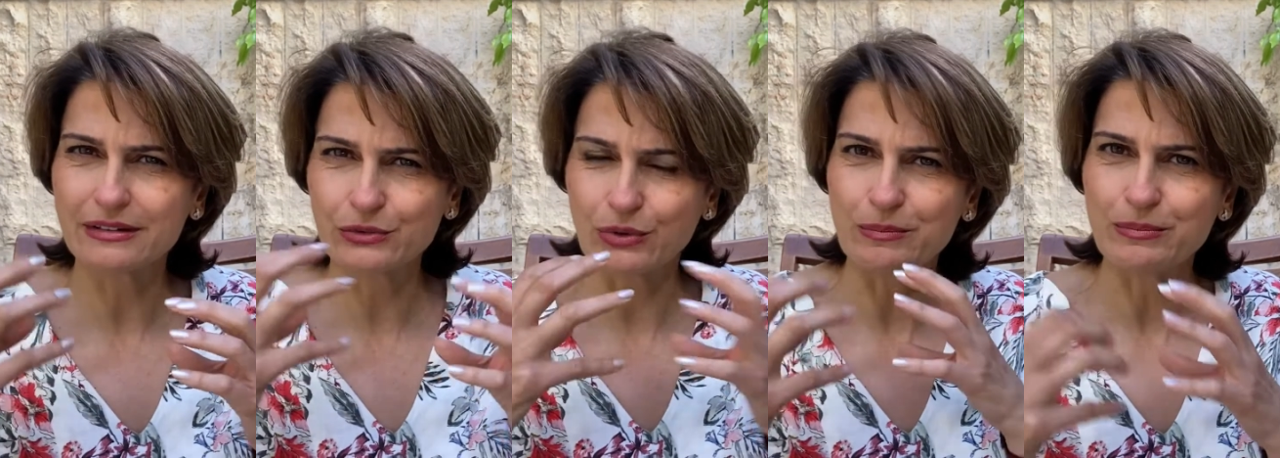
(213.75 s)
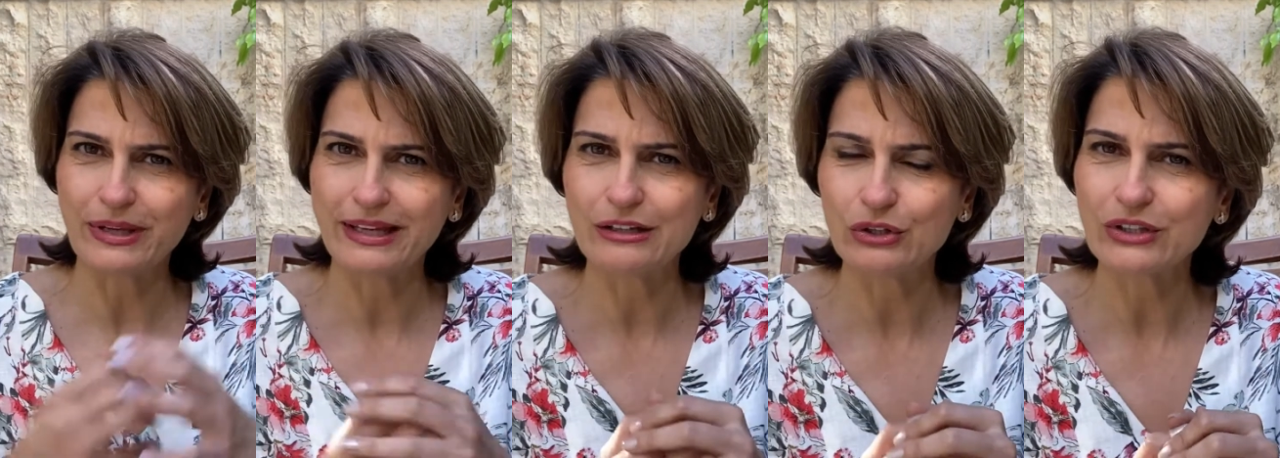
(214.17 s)

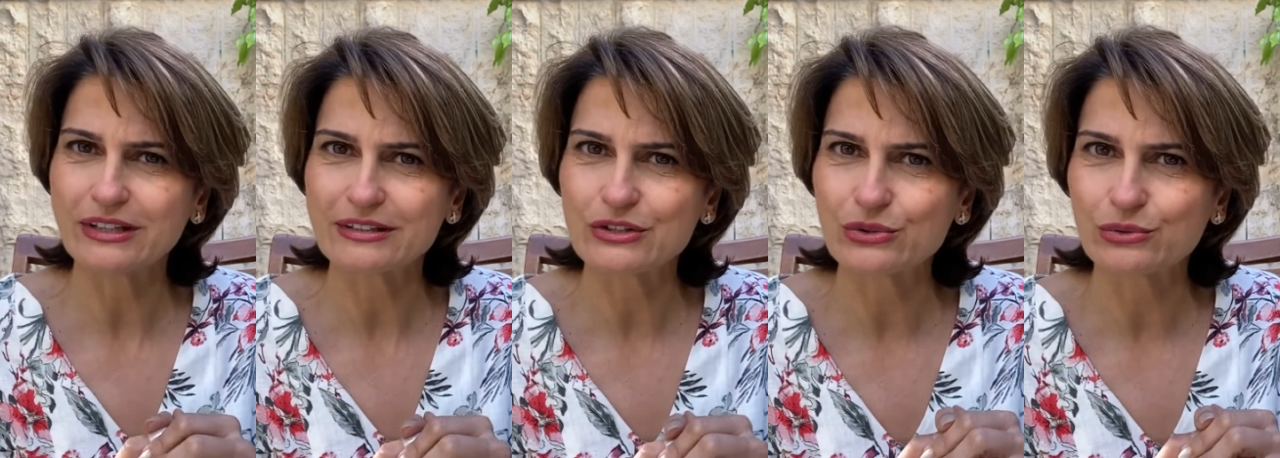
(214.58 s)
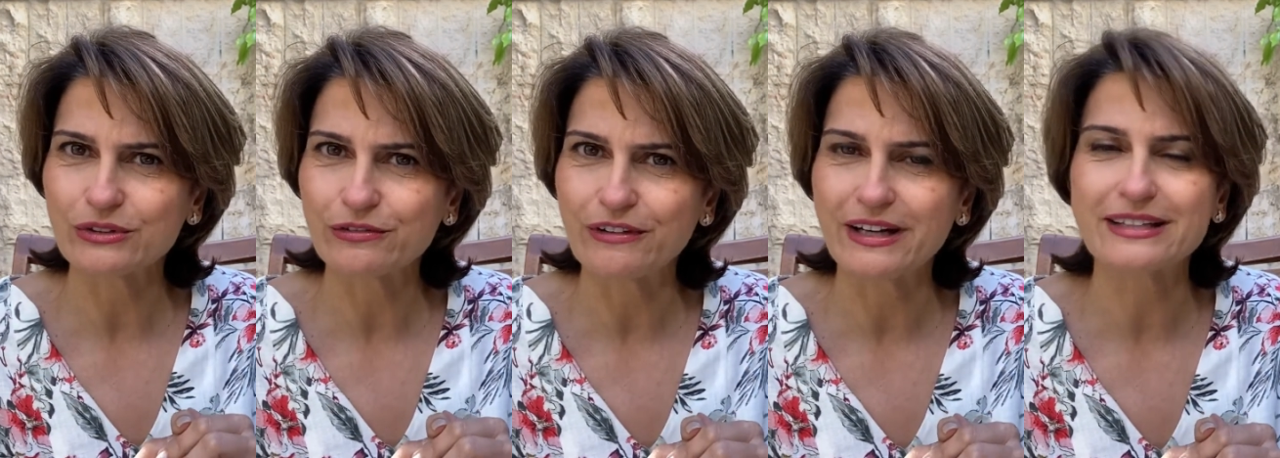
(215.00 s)
grumpy look that you will
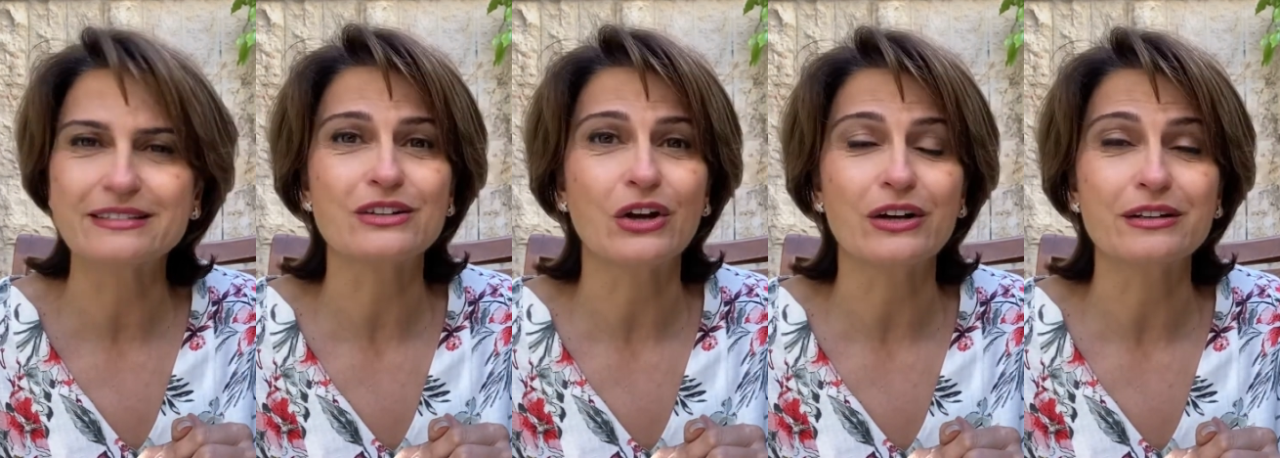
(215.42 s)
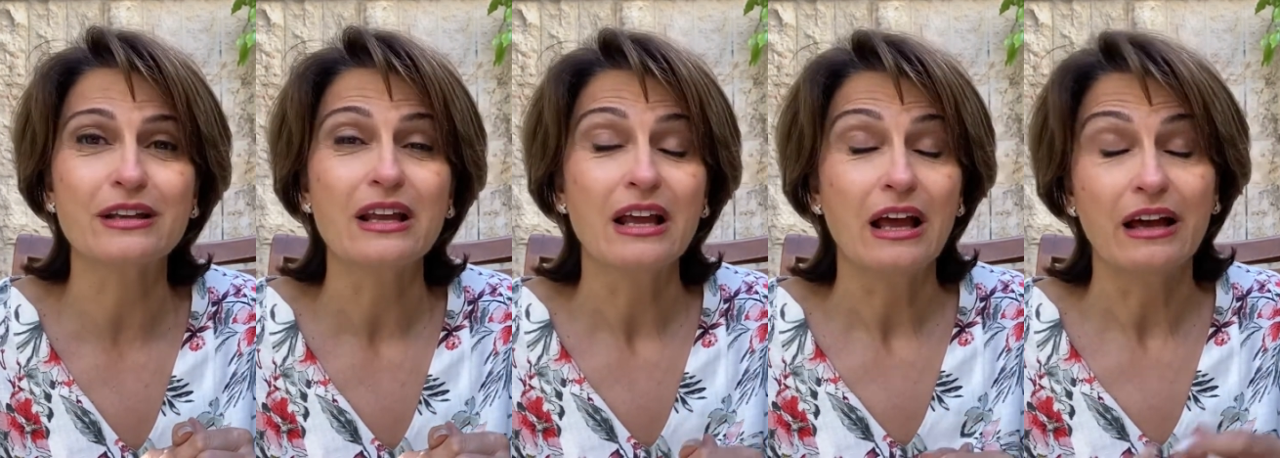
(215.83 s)
find on
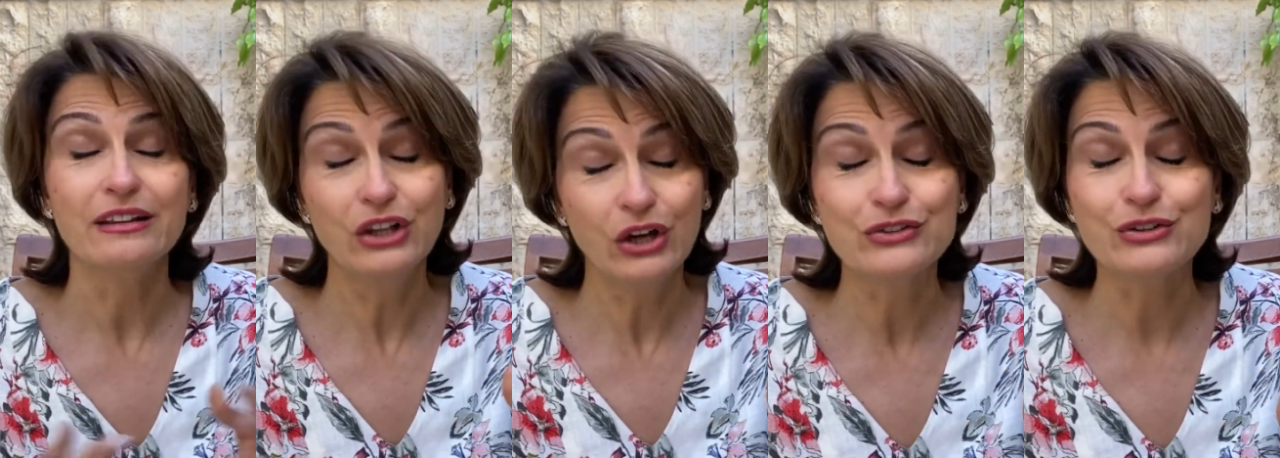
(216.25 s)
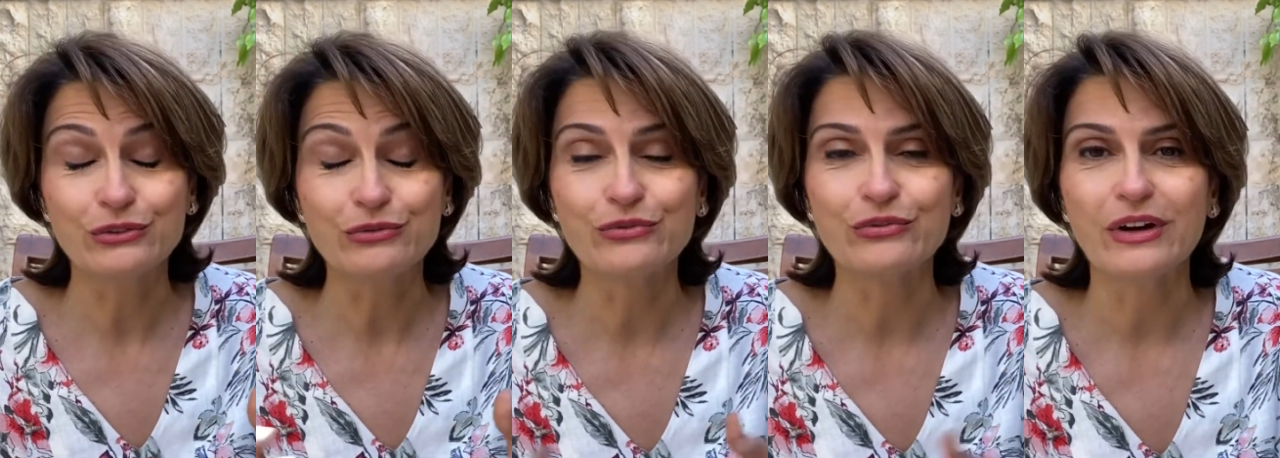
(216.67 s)
a lot
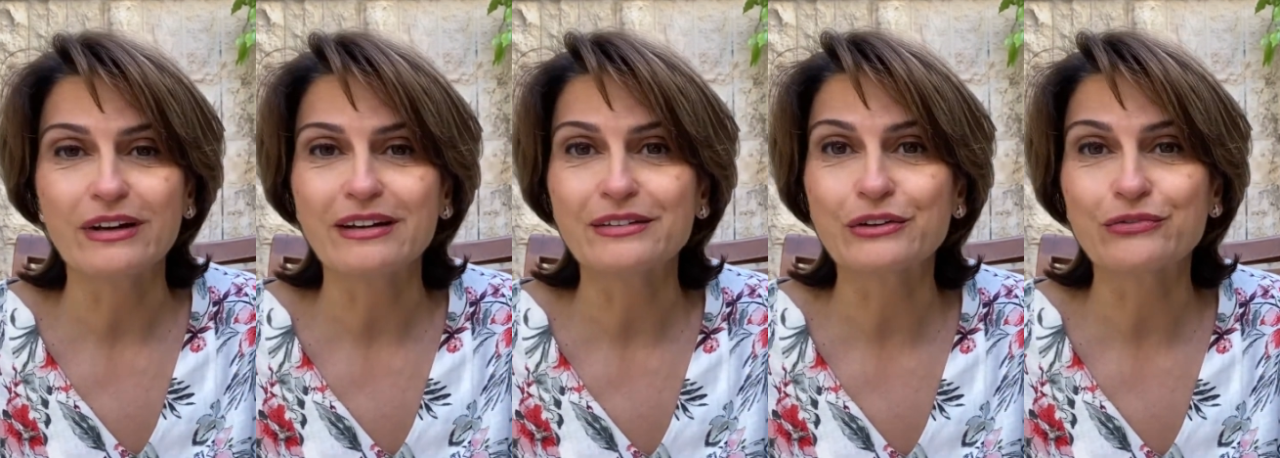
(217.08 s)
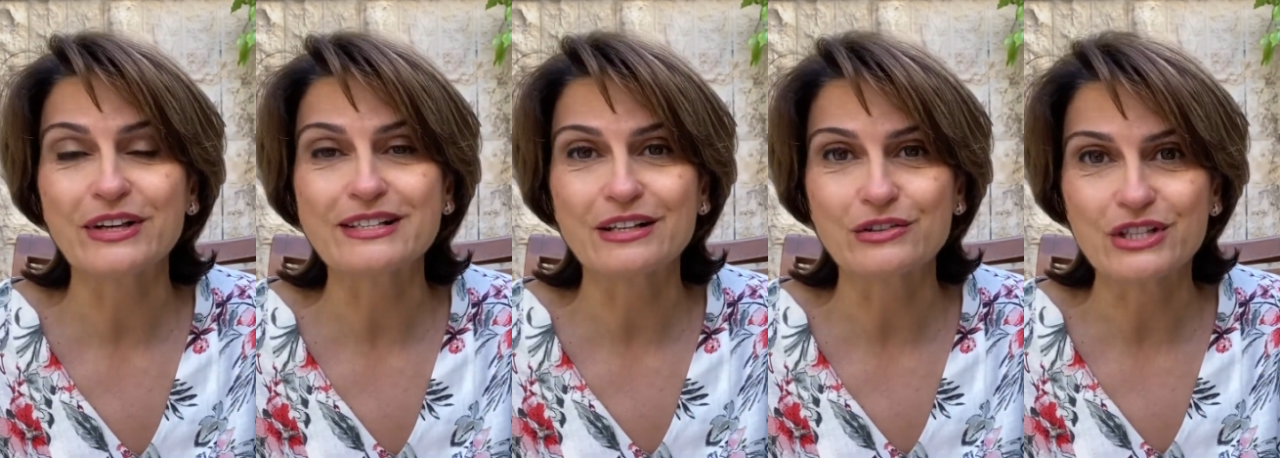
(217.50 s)
of uh, the
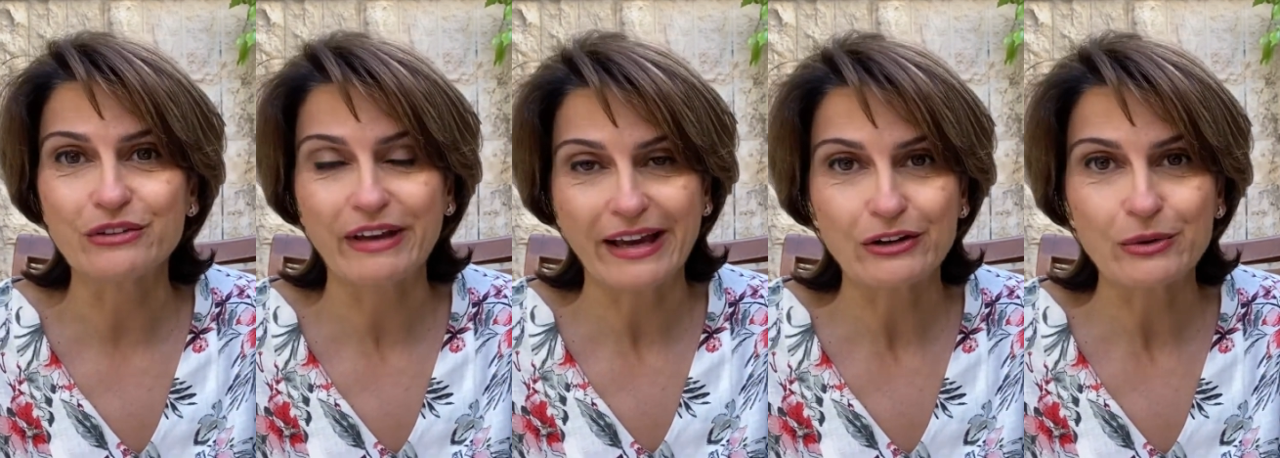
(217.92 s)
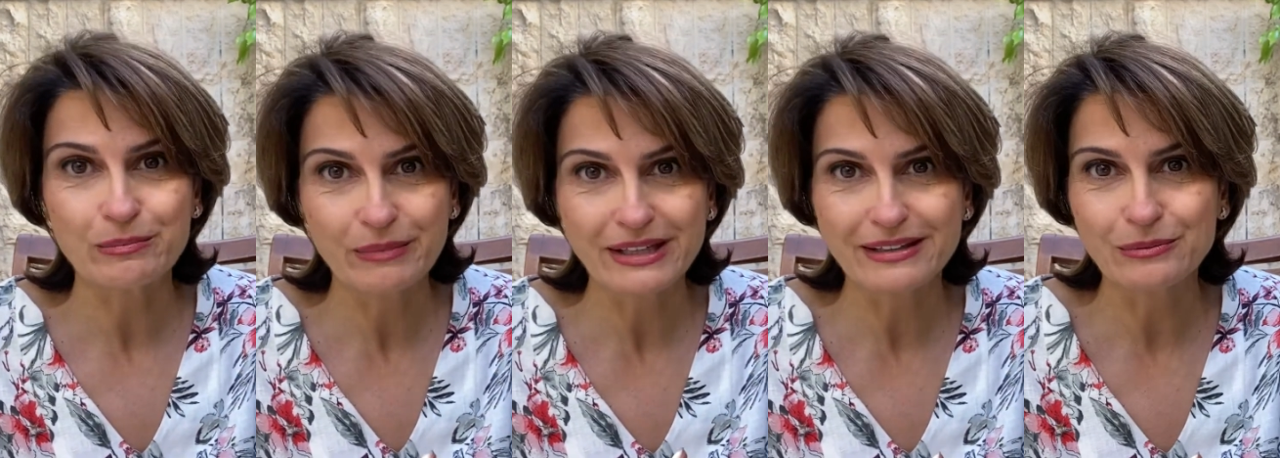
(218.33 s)
faces of Arab
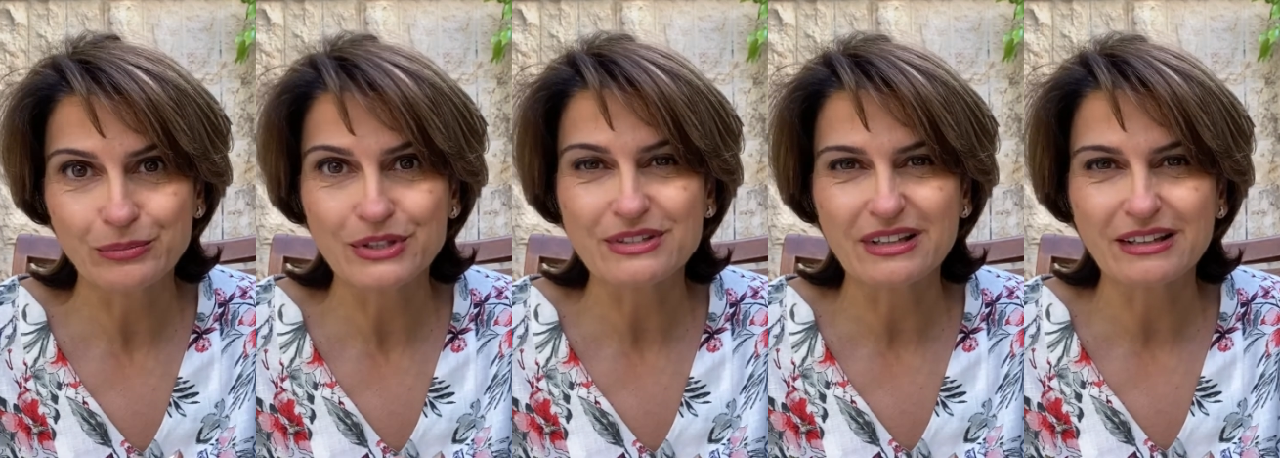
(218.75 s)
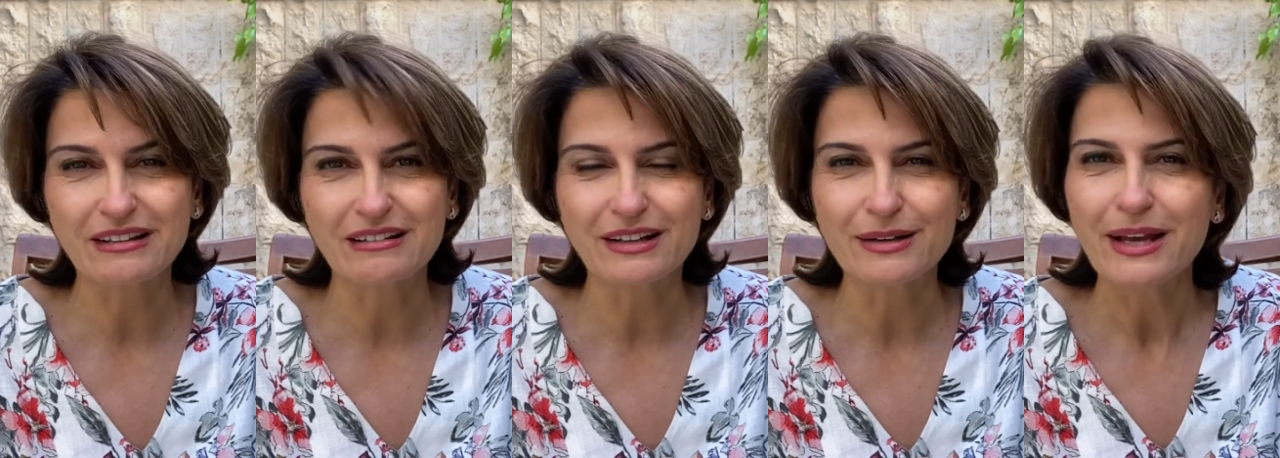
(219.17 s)
men in
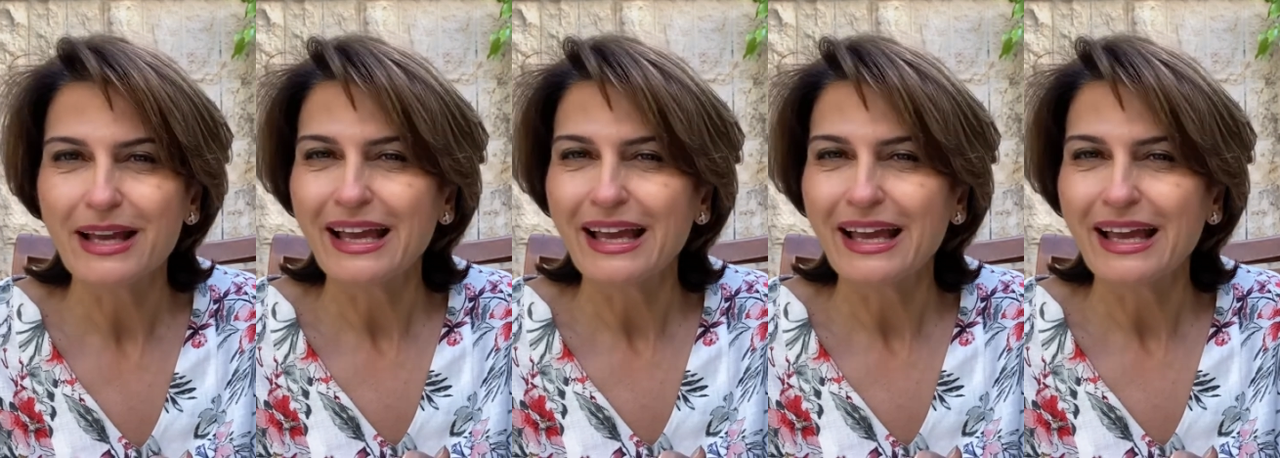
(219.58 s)
particular.